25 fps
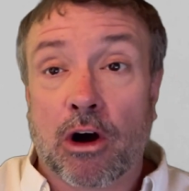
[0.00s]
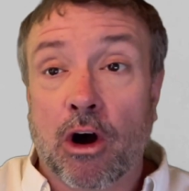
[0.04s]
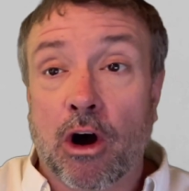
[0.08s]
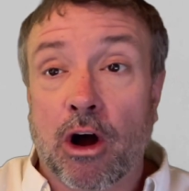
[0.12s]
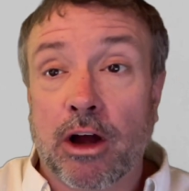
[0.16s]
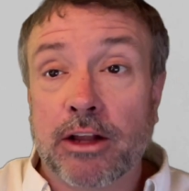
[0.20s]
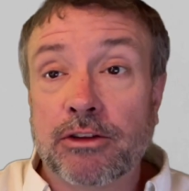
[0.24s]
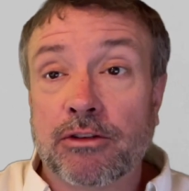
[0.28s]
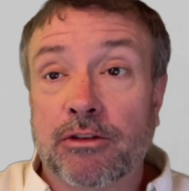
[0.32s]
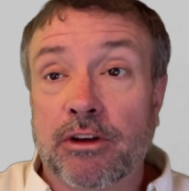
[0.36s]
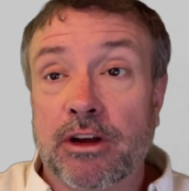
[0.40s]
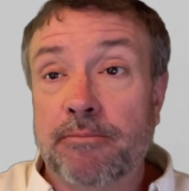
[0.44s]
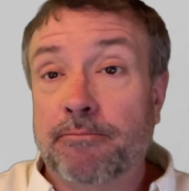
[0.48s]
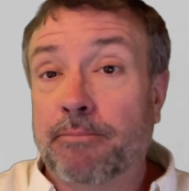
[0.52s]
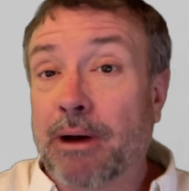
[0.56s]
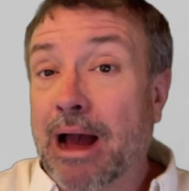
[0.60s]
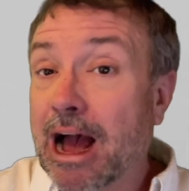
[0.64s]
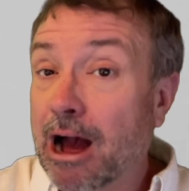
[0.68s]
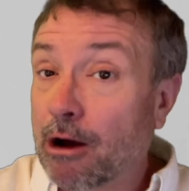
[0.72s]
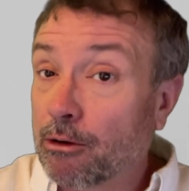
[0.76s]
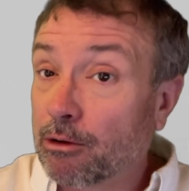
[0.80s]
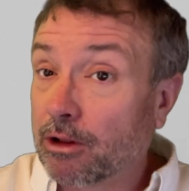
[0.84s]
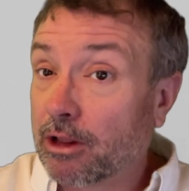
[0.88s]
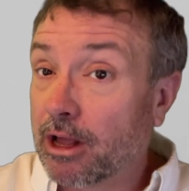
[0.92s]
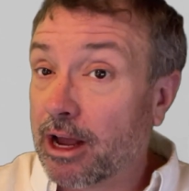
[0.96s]
on grid
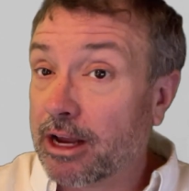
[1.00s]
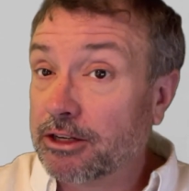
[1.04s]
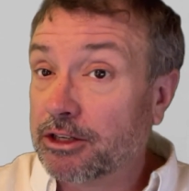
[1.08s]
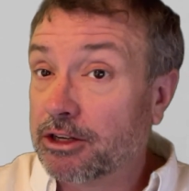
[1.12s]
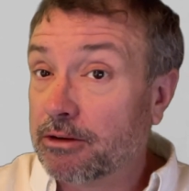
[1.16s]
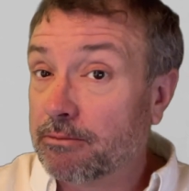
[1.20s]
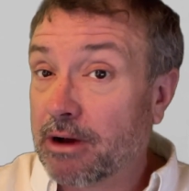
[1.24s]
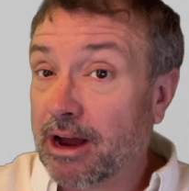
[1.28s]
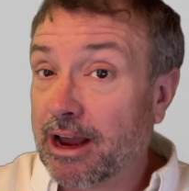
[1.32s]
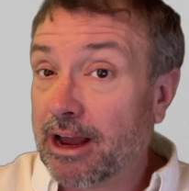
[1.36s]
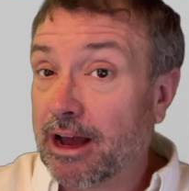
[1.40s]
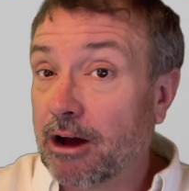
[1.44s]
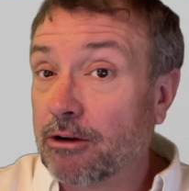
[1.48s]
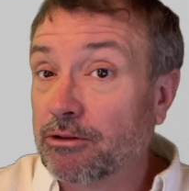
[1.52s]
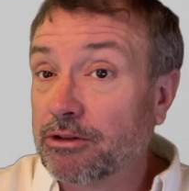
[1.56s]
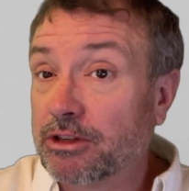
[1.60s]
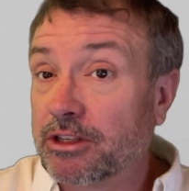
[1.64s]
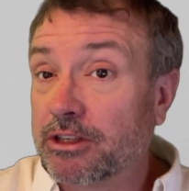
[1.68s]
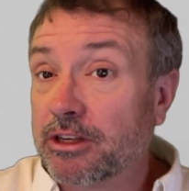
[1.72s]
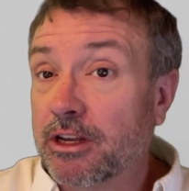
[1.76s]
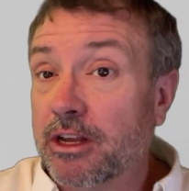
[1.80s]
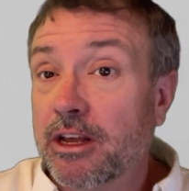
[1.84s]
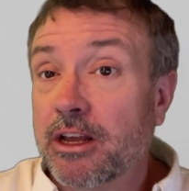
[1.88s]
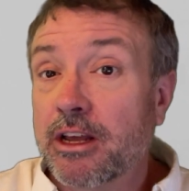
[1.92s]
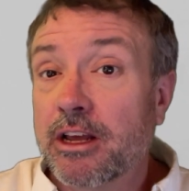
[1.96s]
power line to my
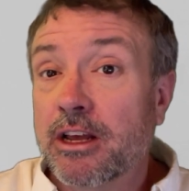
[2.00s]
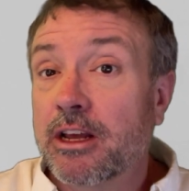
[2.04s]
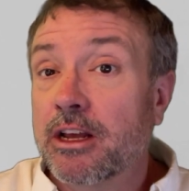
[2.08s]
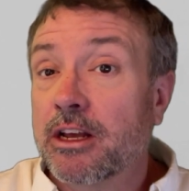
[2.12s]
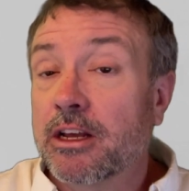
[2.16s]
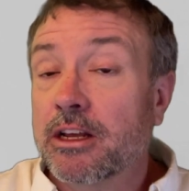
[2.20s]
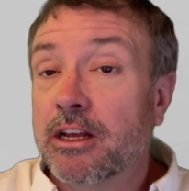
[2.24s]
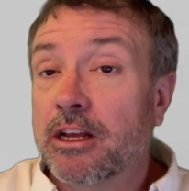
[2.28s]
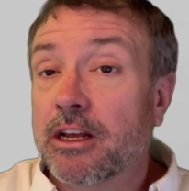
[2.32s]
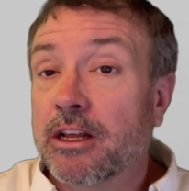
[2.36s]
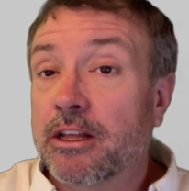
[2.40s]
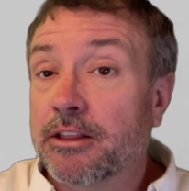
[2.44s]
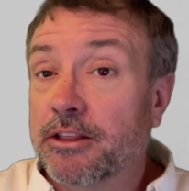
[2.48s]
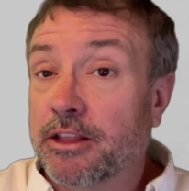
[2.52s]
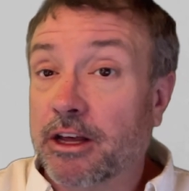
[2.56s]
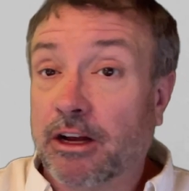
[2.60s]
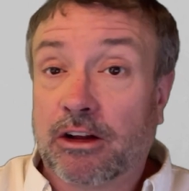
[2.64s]
house, the